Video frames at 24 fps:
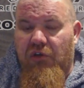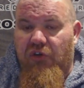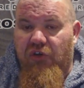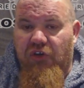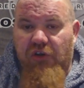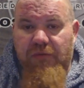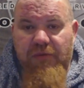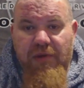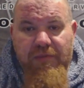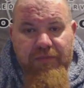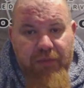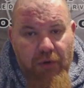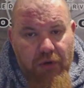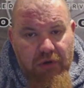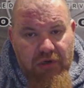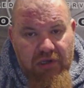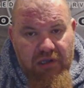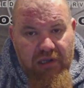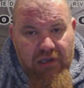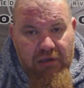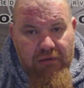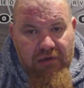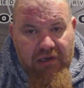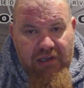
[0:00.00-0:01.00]
Could it be
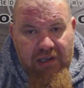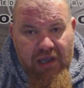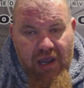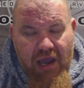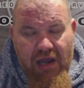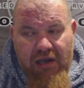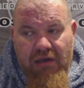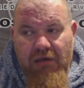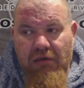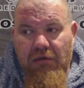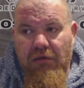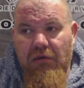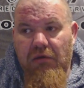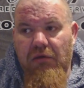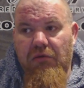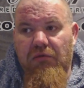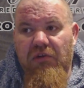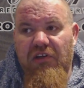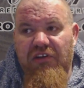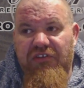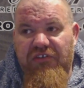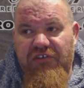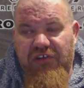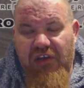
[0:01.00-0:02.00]
bunk gear again?
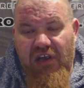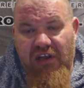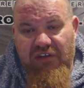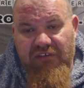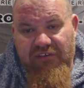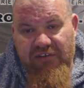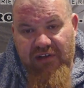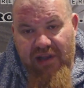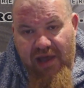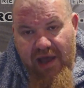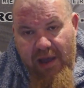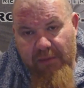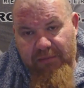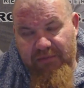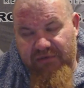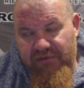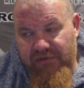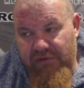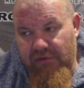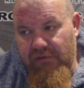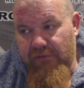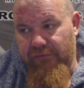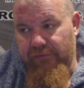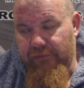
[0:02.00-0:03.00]
Well, he changed
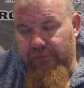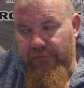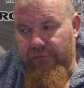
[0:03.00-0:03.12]
labs.